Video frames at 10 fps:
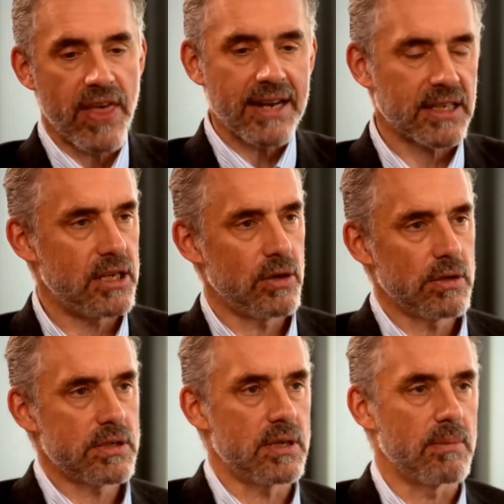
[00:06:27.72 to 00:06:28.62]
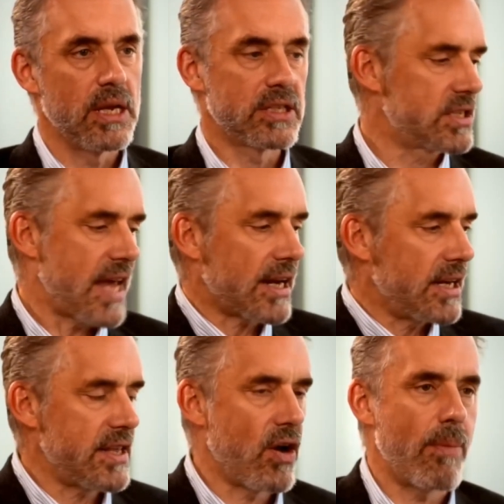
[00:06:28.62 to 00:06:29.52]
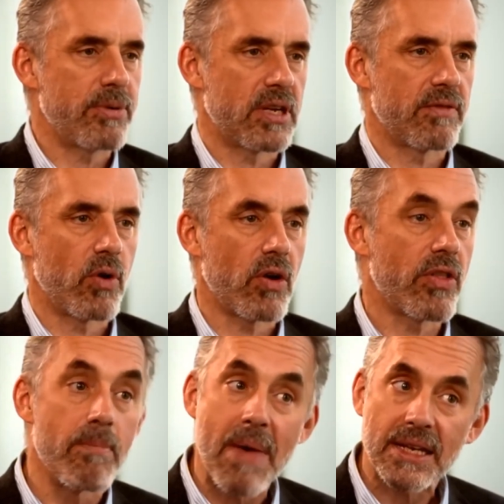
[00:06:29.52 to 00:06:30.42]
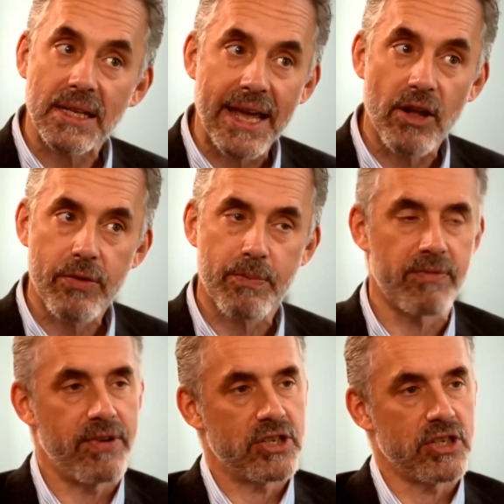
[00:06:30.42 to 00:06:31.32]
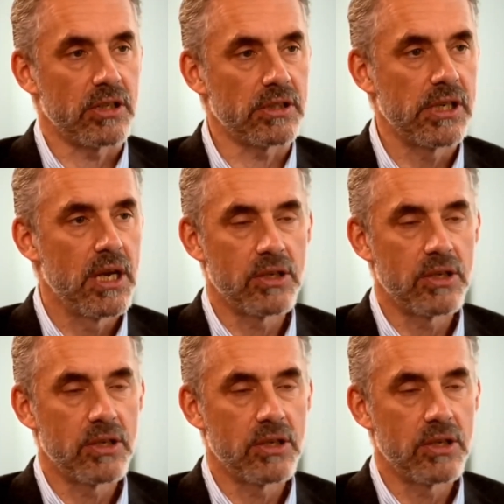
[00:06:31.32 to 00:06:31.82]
That cures them. It's exactly the opposite of what all the mental health professionals,